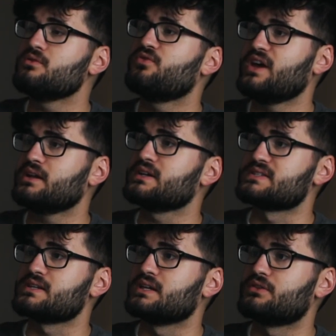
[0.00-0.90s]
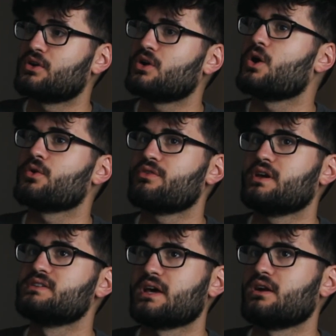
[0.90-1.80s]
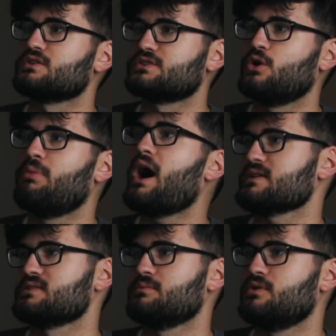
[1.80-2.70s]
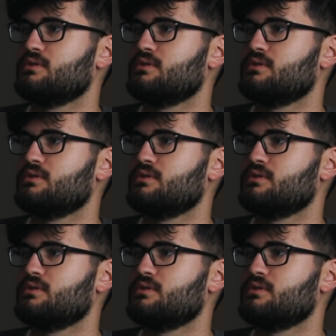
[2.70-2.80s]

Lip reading: fantasy, there are things that are still possible.